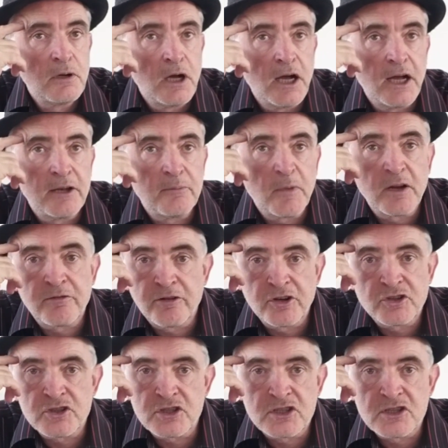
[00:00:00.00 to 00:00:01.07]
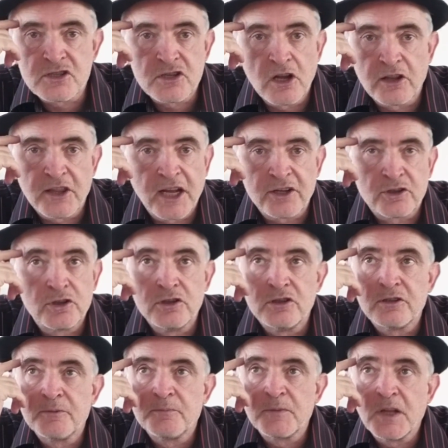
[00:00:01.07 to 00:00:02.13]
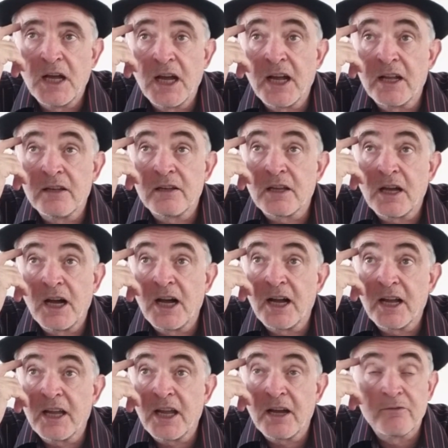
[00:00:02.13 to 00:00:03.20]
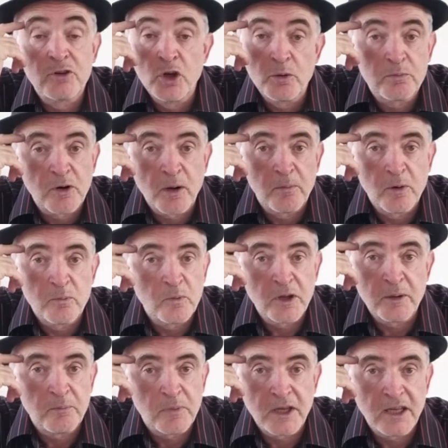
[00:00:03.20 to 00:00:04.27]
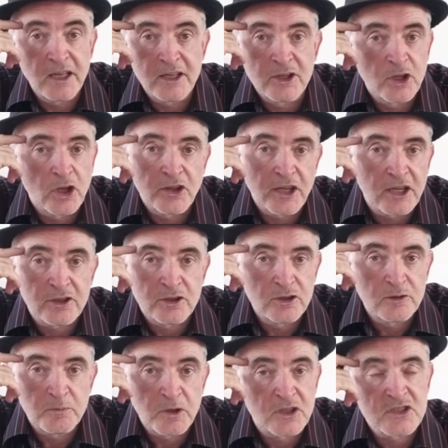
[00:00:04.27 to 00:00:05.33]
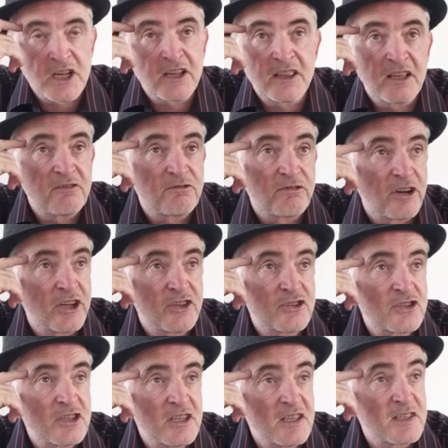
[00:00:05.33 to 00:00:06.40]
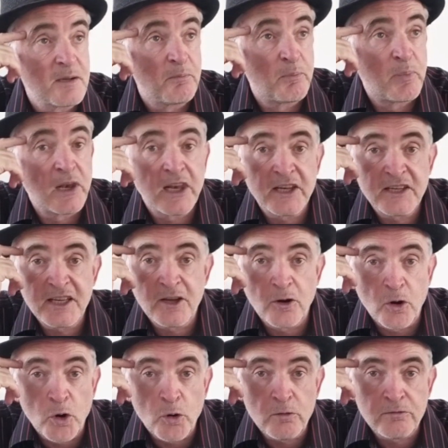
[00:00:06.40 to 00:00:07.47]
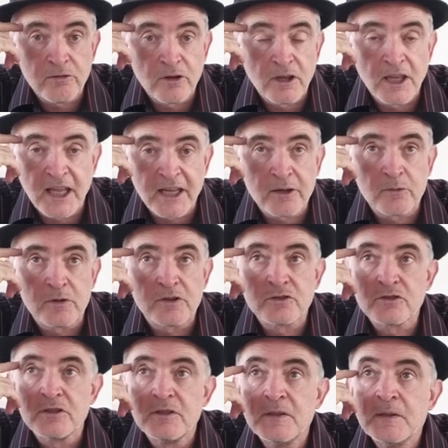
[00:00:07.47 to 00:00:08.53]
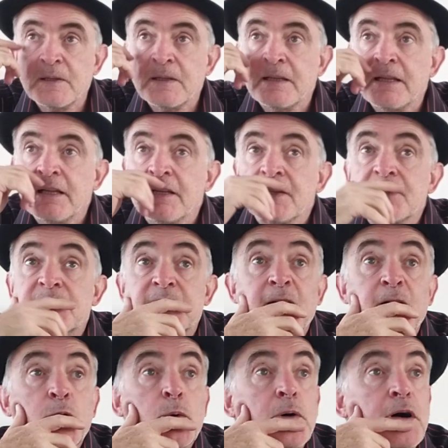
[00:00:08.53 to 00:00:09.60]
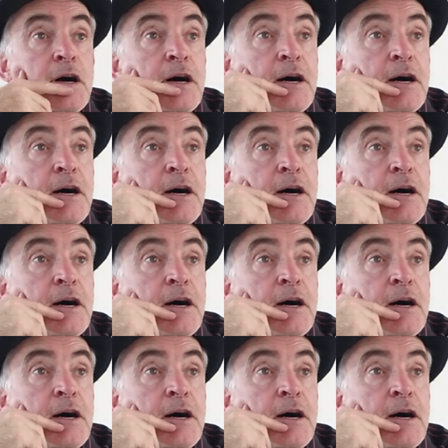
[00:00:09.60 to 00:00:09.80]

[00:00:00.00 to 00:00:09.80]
And my French is just not that good. And I have no problem with it being not that good, because I think French is a bloody awful language. So,